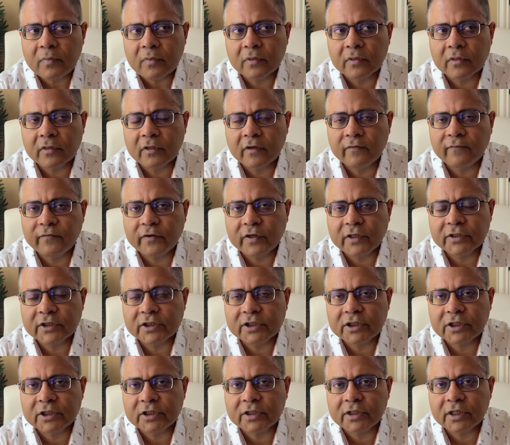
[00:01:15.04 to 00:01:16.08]
the
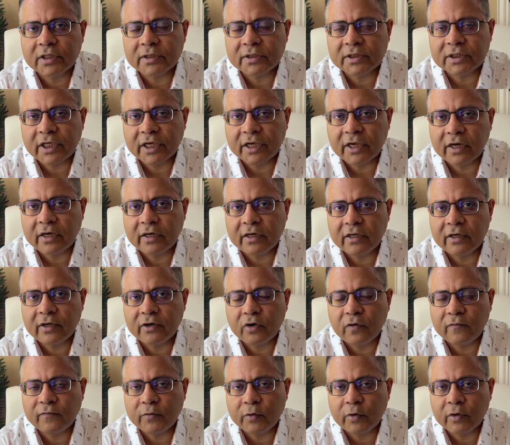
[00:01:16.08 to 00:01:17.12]
first year and second year
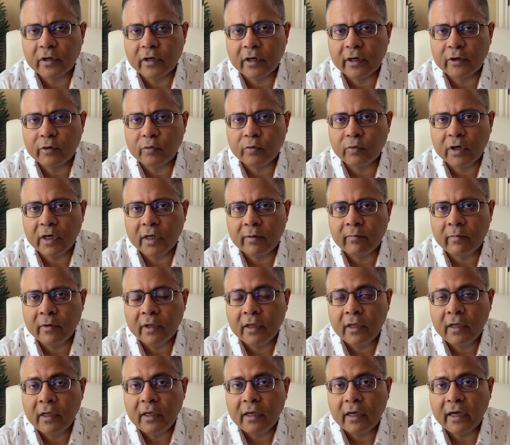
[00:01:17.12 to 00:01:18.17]
of your curriculum
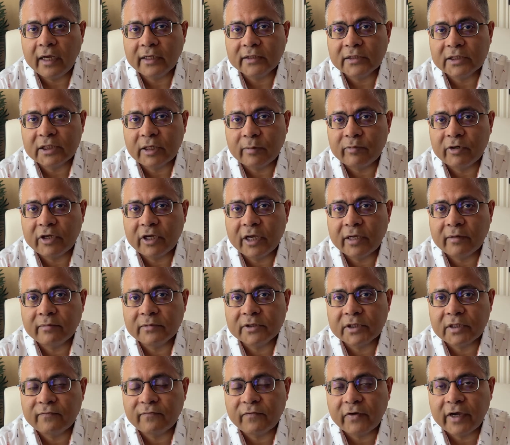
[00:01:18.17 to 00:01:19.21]
and sometimes
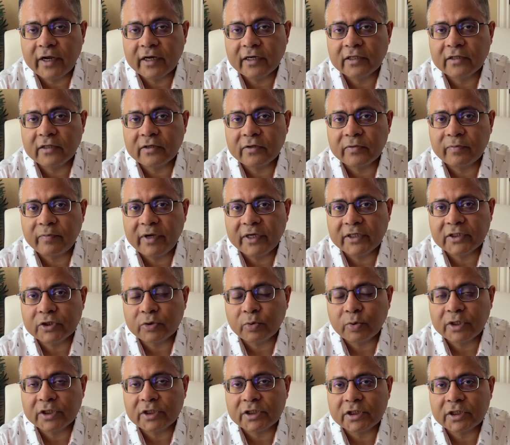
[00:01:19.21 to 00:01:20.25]
in fact the best
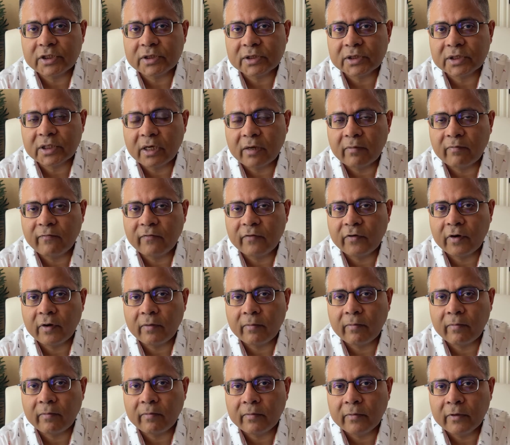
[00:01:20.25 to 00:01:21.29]
questions come
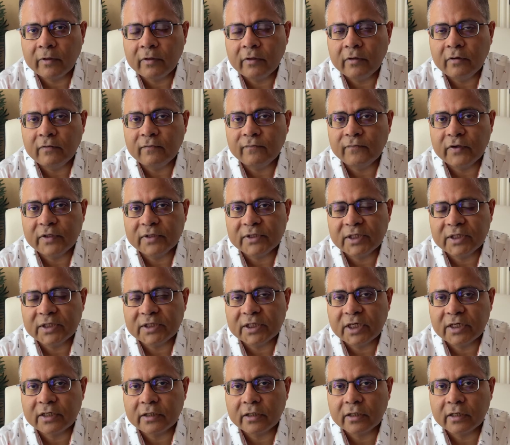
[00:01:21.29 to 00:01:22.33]
from physics
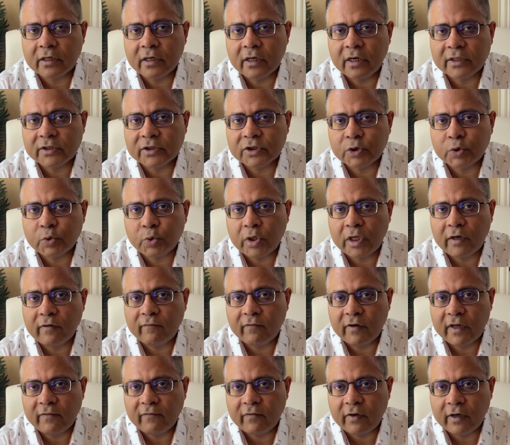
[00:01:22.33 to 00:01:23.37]
at the class 12
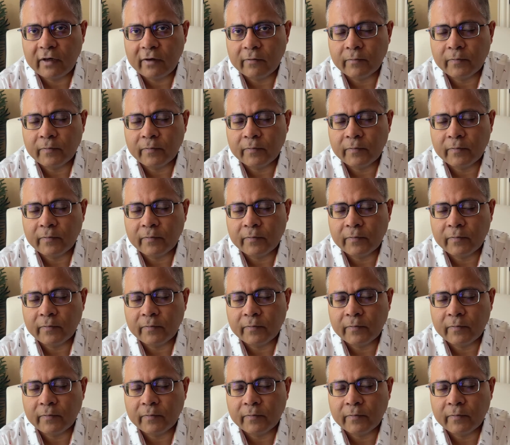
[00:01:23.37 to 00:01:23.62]
level.